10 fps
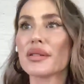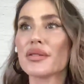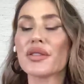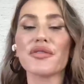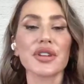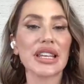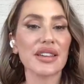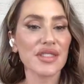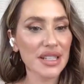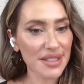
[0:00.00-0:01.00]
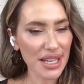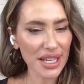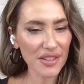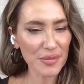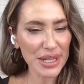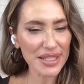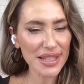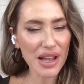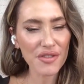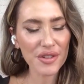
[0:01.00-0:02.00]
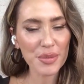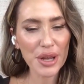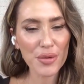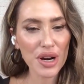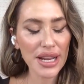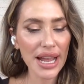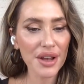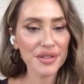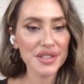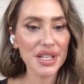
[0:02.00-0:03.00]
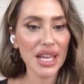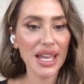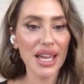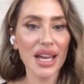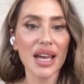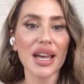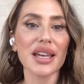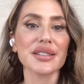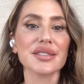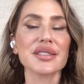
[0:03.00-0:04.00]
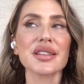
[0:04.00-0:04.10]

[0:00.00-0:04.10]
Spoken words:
the forgiveness I give myself in my workouts. And